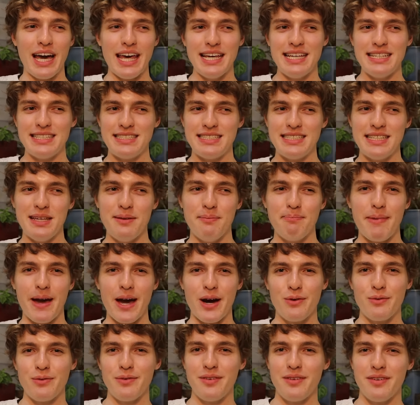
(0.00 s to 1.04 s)
icy
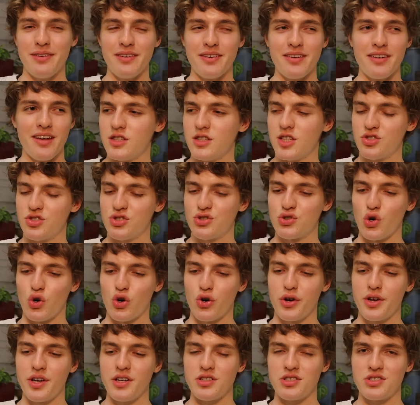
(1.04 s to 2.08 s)
mountain. The
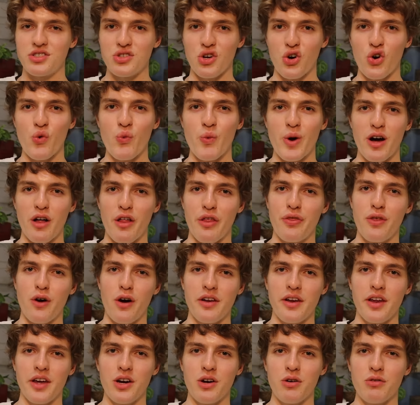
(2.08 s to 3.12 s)
story is so well
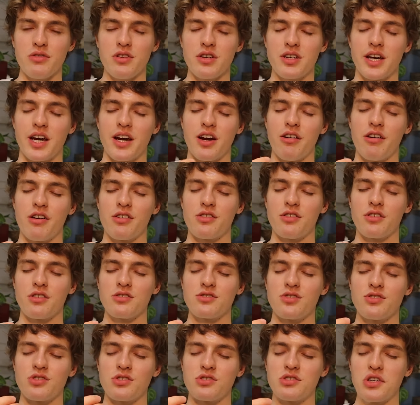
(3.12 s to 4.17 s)
thought out. The characters
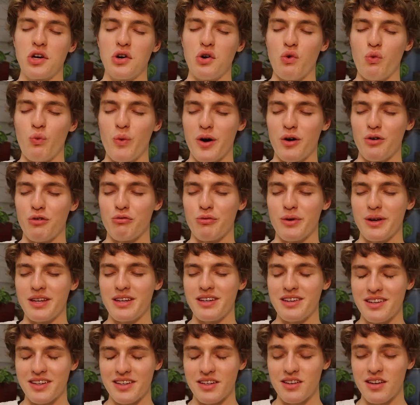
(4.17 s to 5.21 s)
are so well
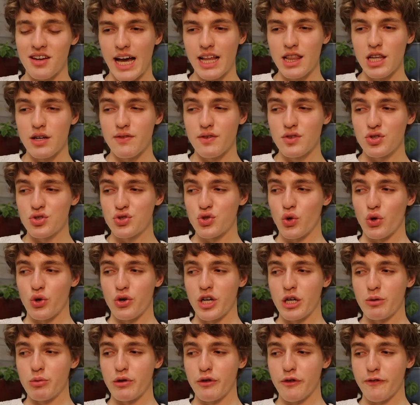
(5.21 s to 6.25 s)
written. I love a story
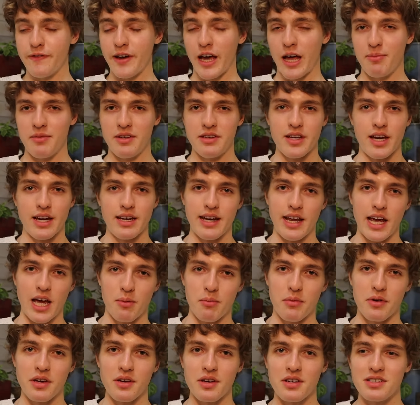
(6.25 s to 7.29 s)
about family
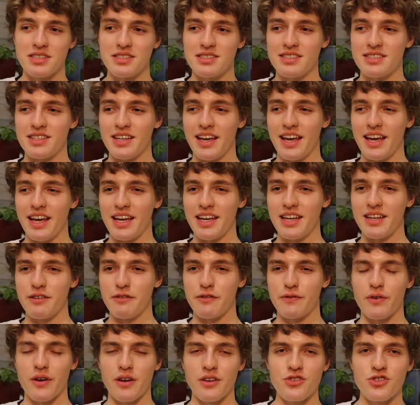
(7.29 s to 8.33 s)
dynamics and
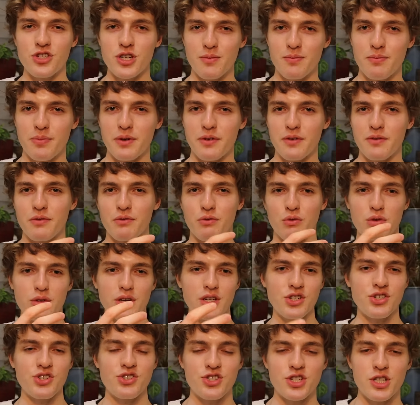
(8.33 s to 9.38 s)
friendship and
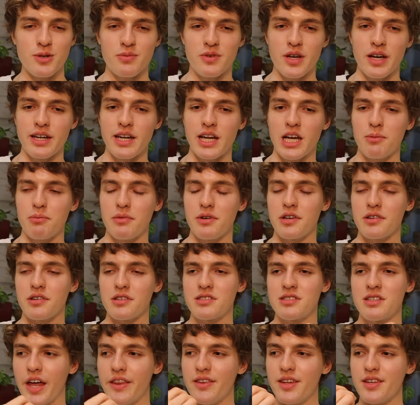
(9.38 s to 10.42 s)
relationship
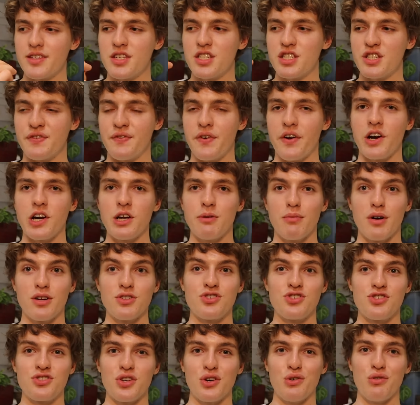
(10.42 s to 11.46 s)
dynamics. And this is very much
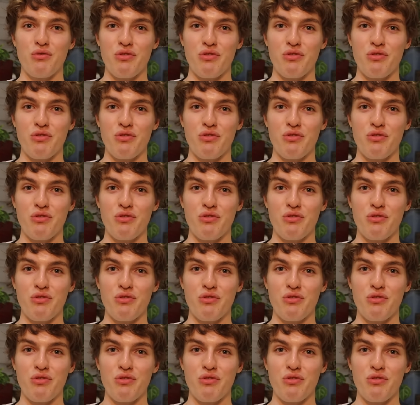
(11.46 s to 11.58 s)
so